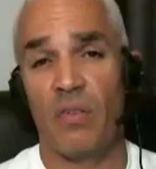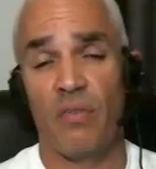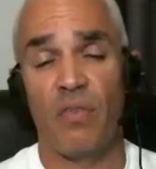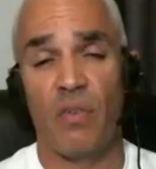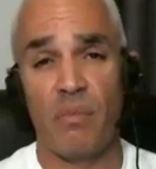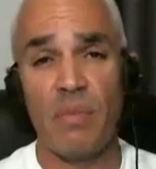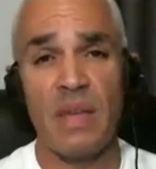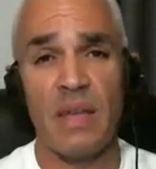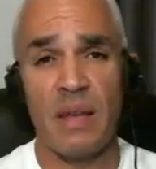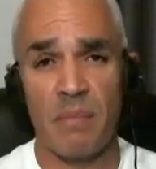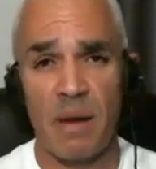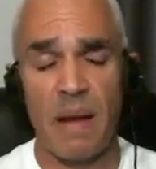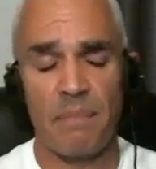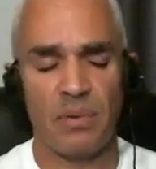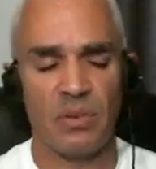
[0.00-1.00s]
for me and
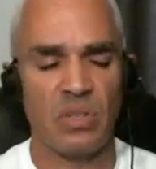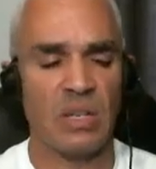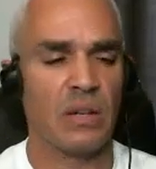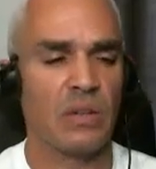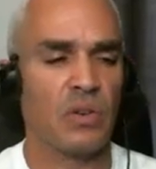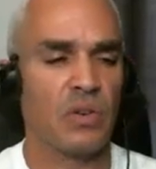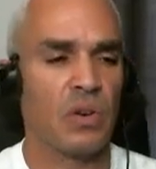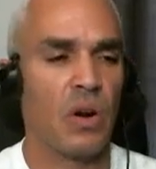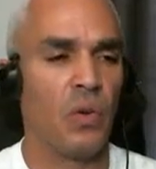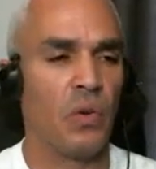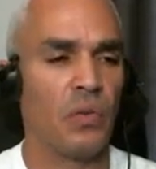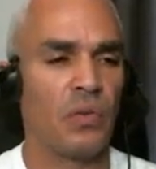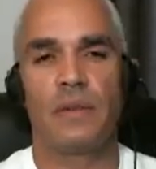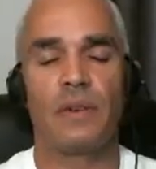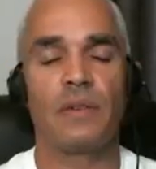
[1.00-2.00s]
my particular goals.